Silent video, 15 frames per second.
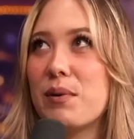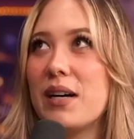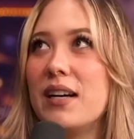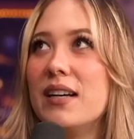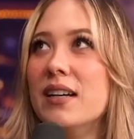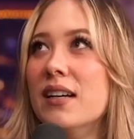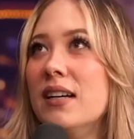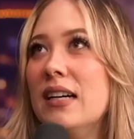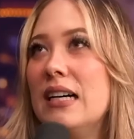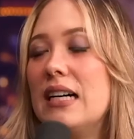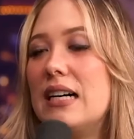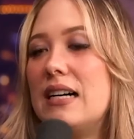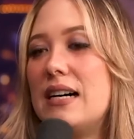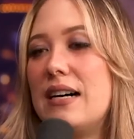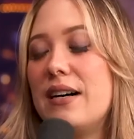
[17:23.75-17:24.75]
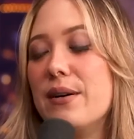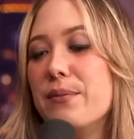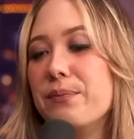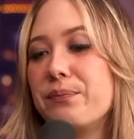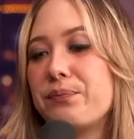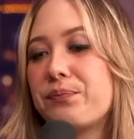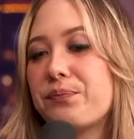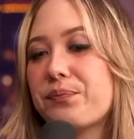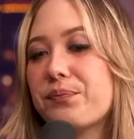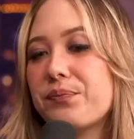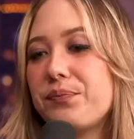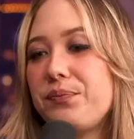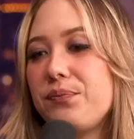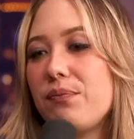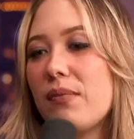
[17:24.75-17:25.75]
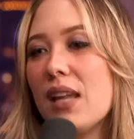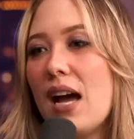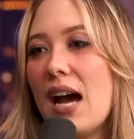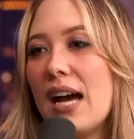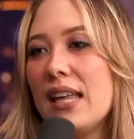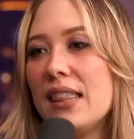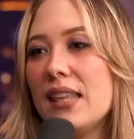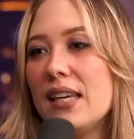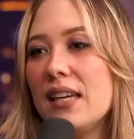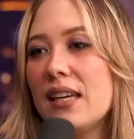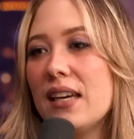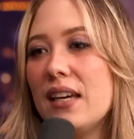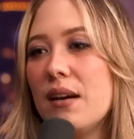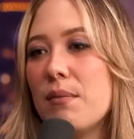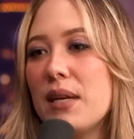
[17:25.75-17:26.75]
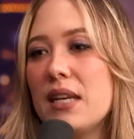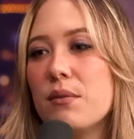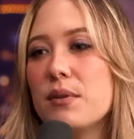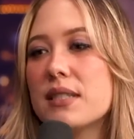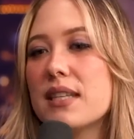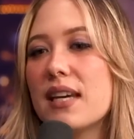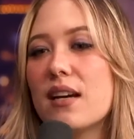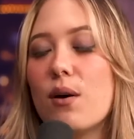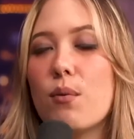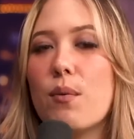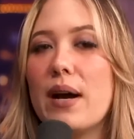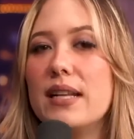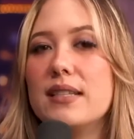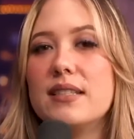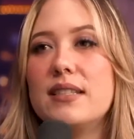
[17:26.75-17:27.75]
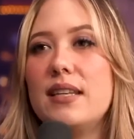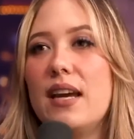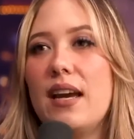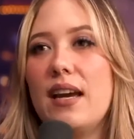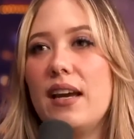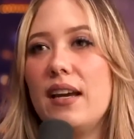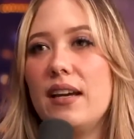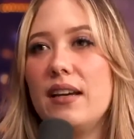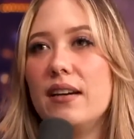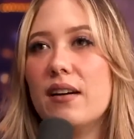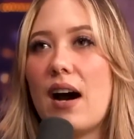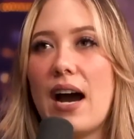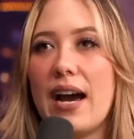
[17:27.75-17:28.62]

But, um I think, I mean, it was like a Wednesday.